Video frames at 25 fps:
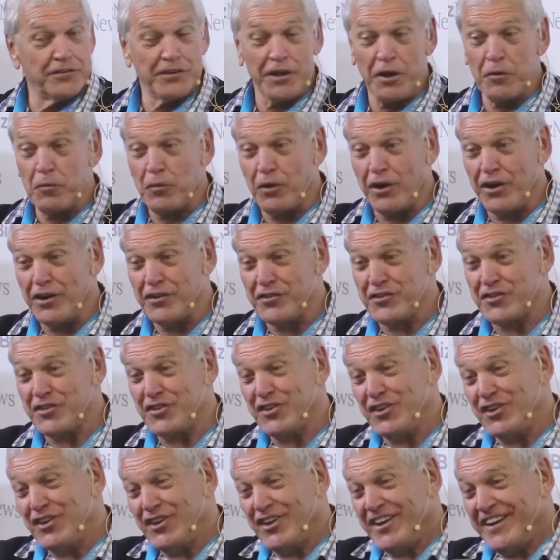yes, I was.
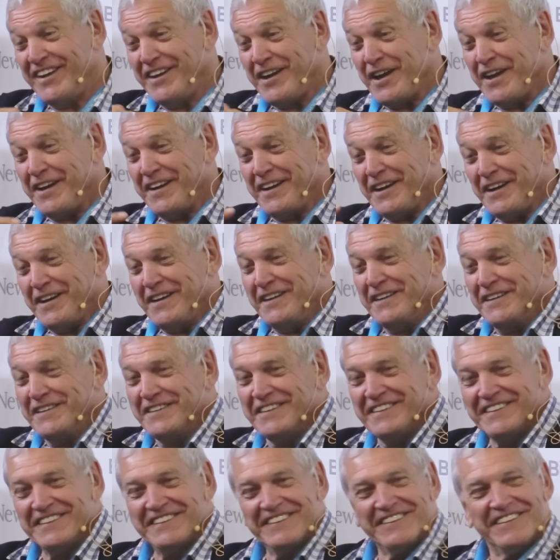Do you
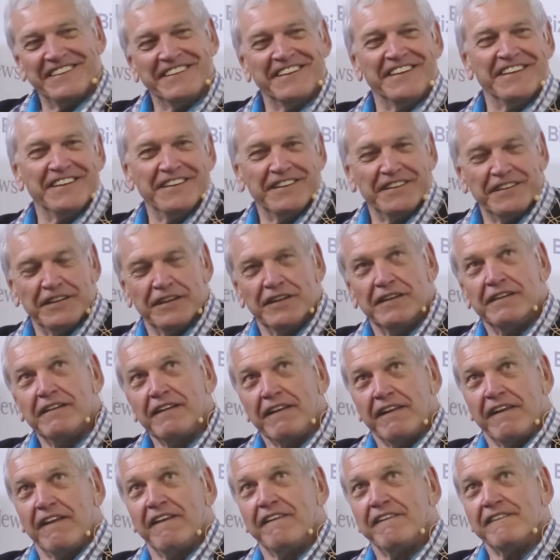lie? Do you lie
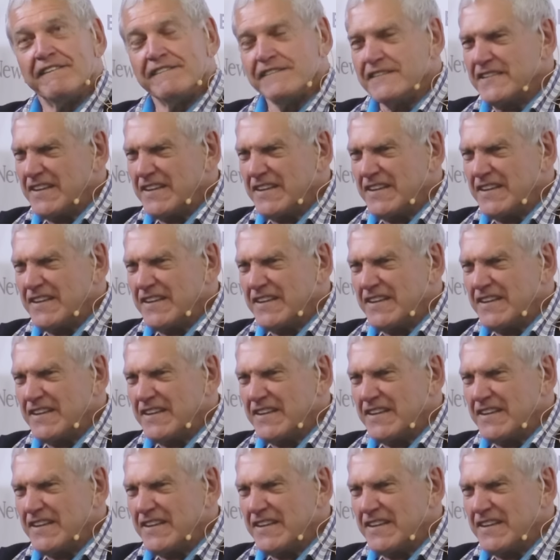much?